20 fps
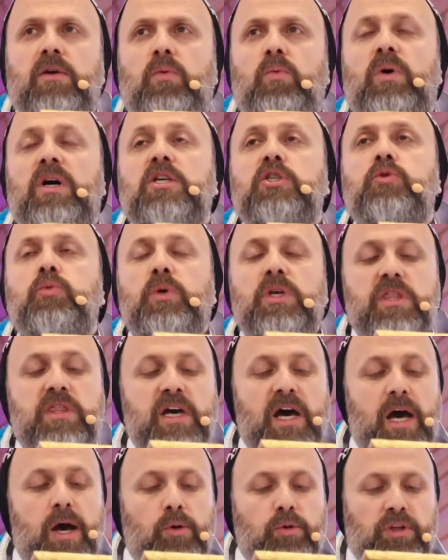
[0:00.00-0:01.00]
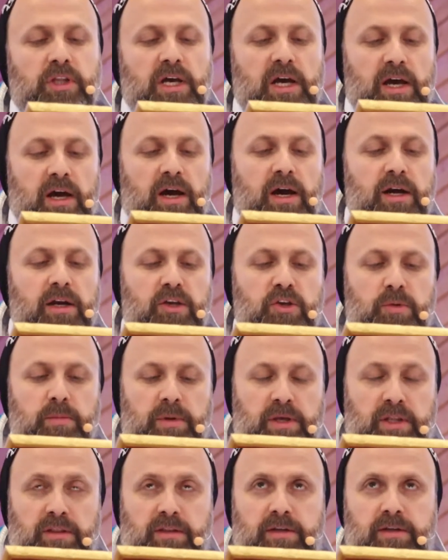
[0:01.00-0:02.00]
was without
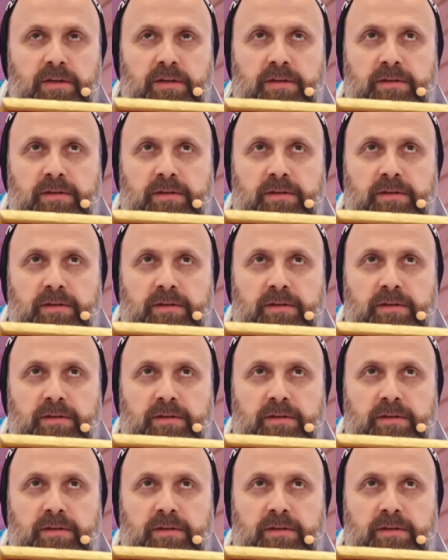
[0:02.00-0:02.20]
argument.